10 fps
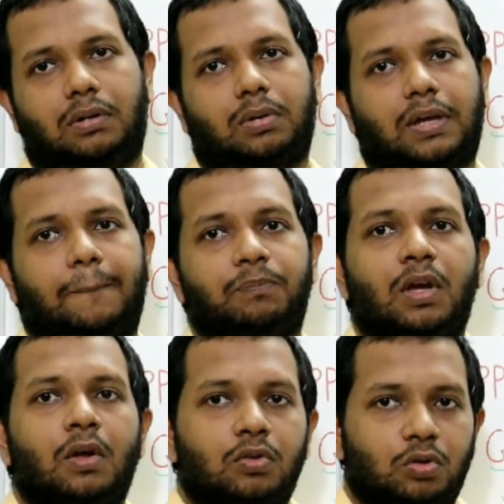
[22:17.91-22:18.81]
Okay,
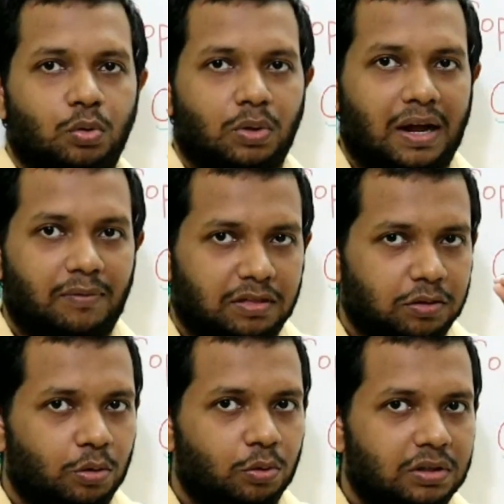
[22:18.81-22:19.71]
so you have a
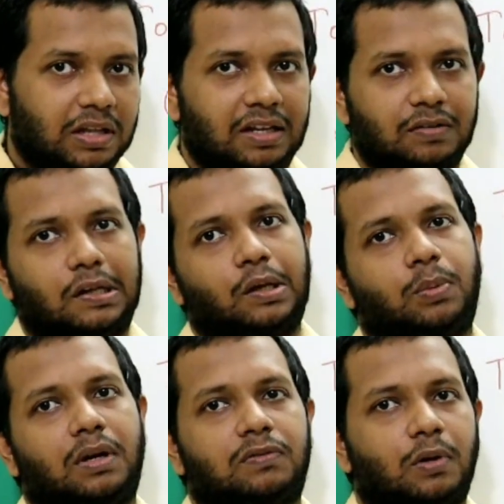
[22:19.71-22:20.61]
solute that is
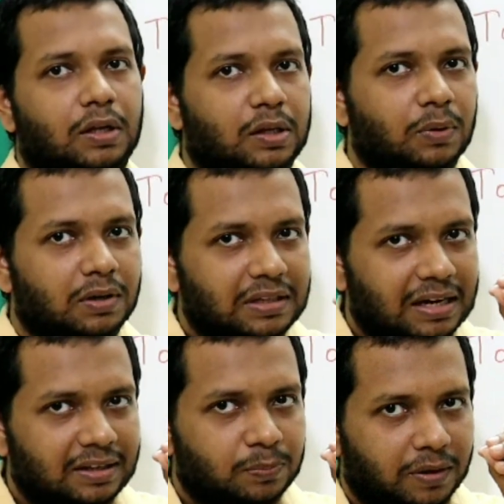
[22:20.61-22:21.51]
liquid. So liquid
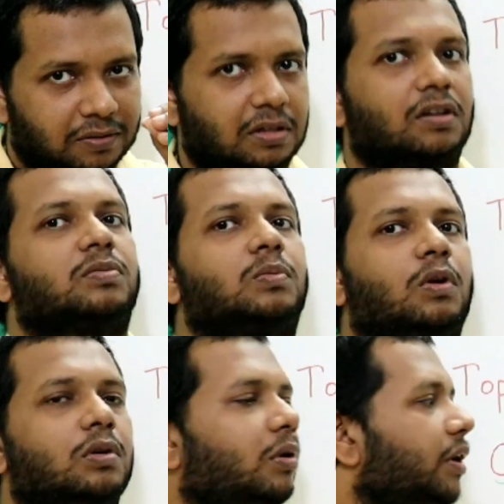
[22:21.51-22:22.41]
that is present in
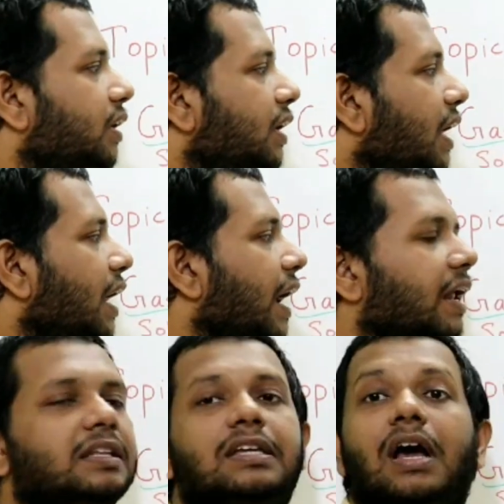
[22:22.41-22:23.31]
small quantity
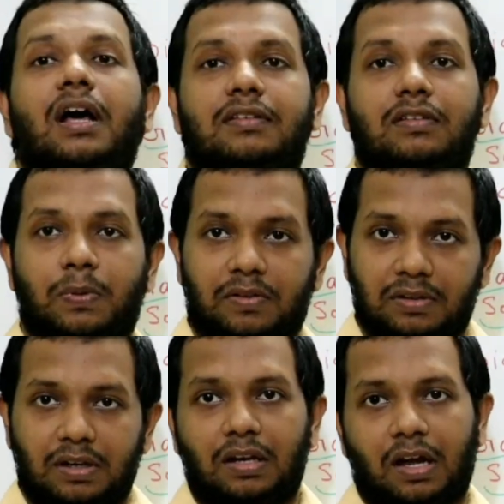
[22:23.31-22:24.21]
and gas is
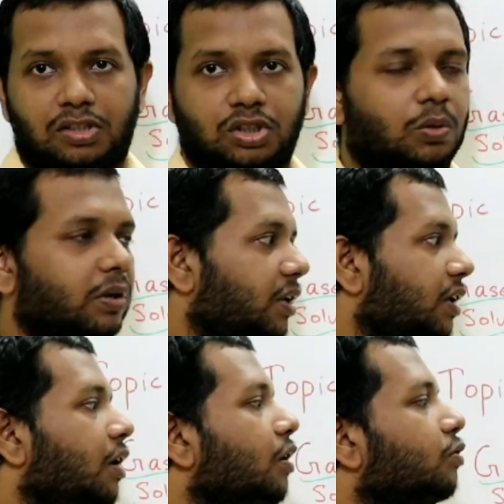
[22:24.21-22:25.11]
present in large
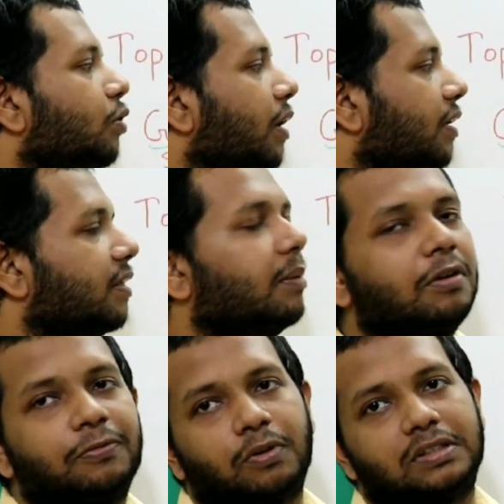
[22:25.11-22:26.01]
quantity. So
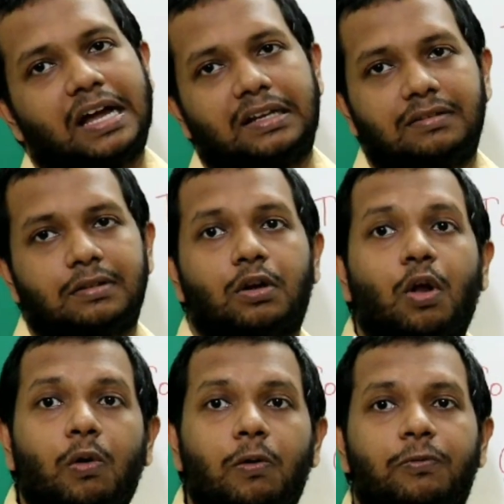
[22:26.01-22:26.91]
example for that is
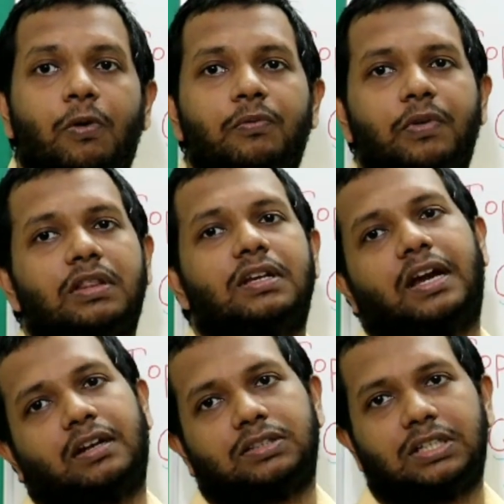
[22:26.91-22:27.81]
chloroform with
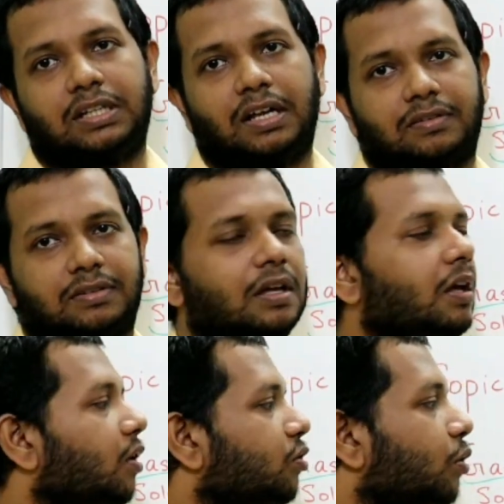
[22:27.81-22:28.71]
nitrogen gas.
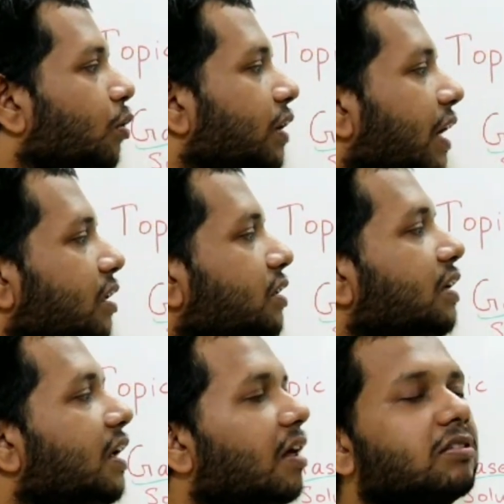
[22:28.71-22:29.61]
So
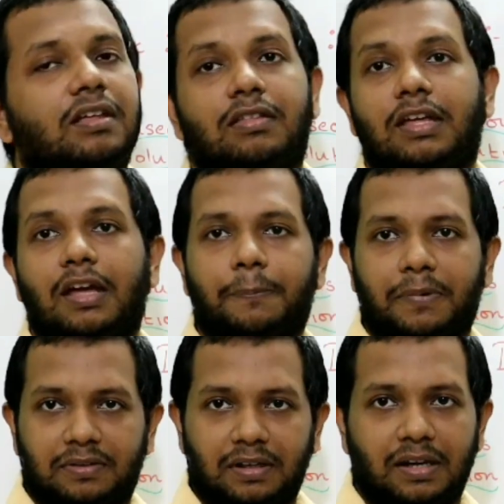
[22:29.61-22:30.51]
nitrogen gas is here
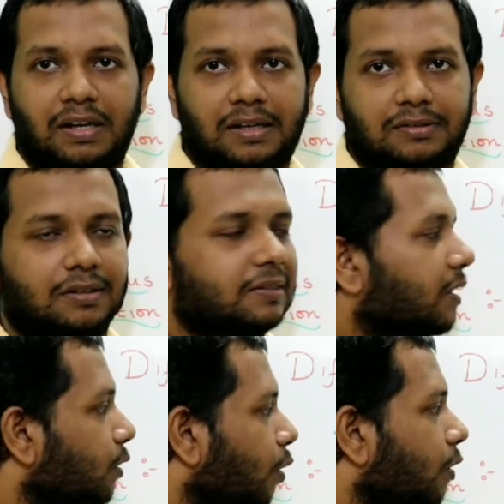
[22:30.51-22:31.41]
present in excess
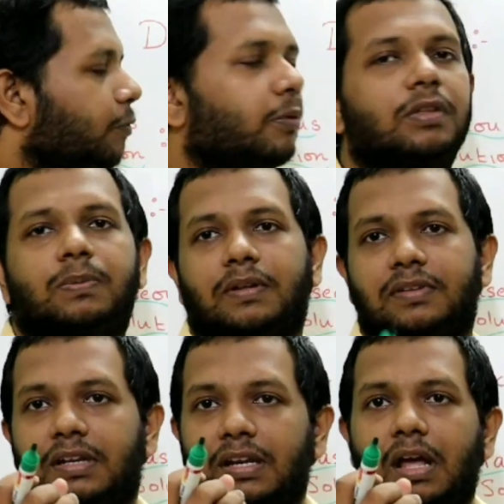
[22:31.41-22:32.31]
and chloroform is
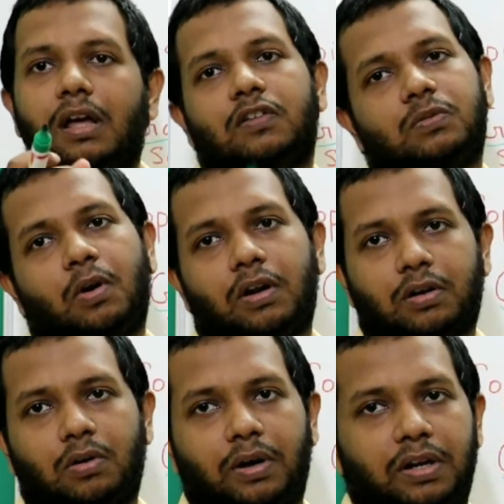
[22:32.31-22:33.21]
present in smaller
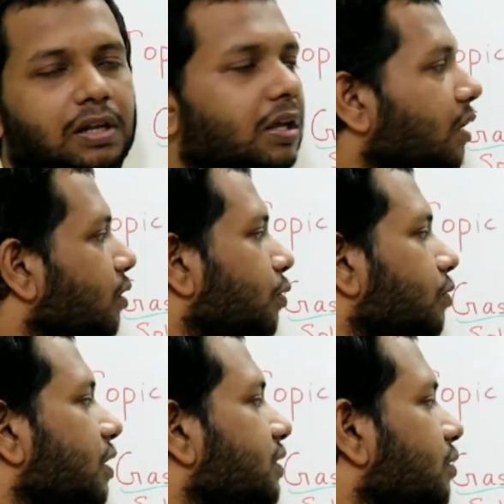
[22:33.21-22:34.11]
quantity. So
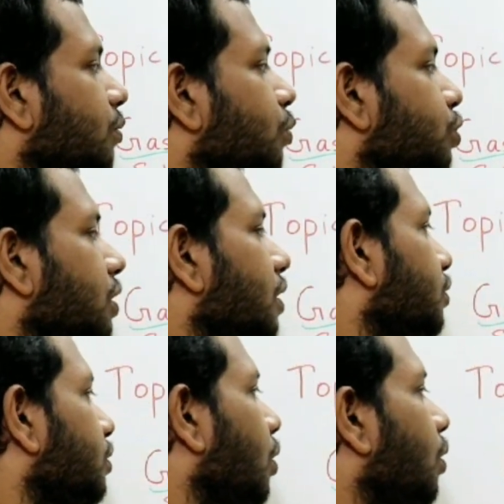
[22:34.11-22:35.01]
such a solution
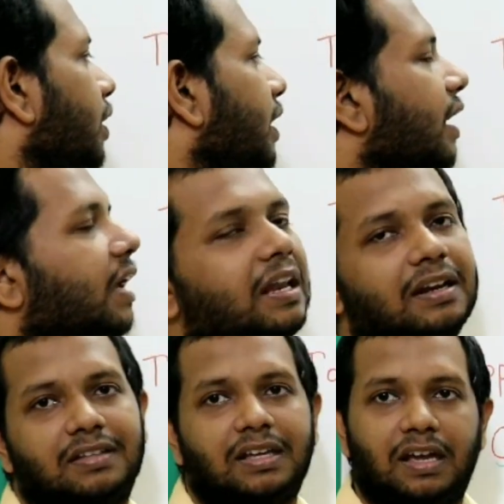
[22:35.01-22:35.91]
is called, again,
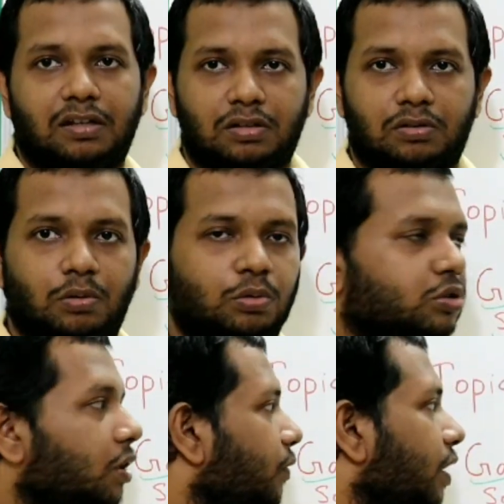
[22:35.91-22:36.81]
it's a gaseous
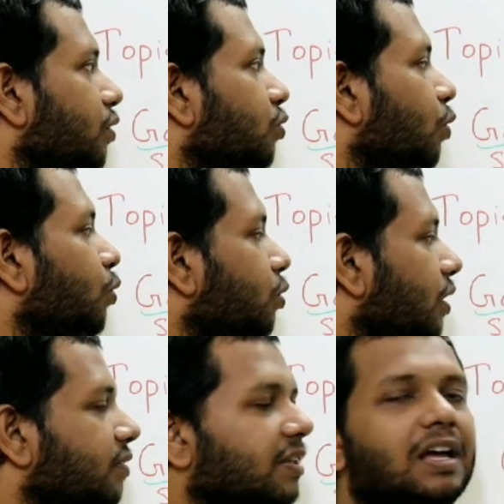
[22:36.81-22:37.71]
solution where the
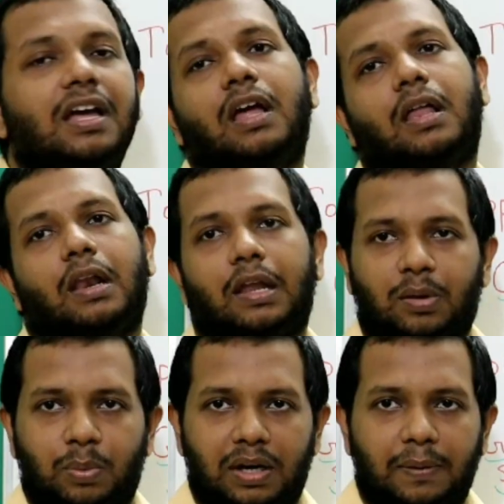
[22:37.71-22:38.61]
solute is a
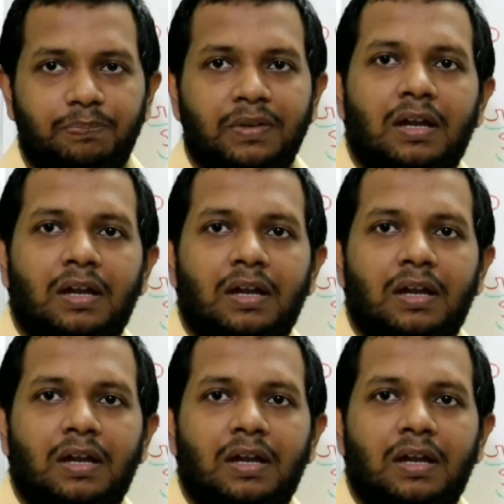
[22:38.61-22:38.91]
liquid.